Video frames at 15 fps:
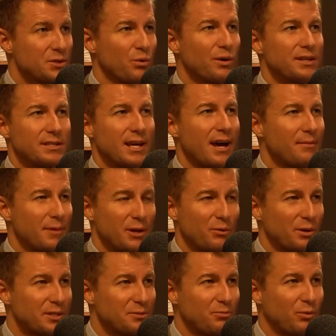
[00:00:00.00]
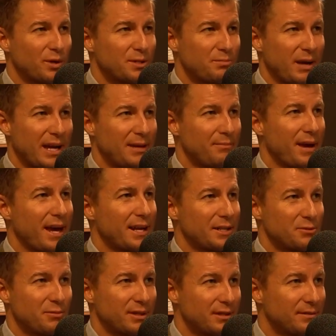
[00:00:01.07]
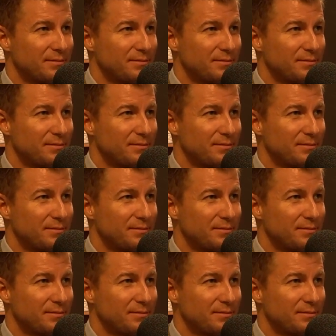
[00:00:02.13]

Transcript: So what does that mean? What's pain management?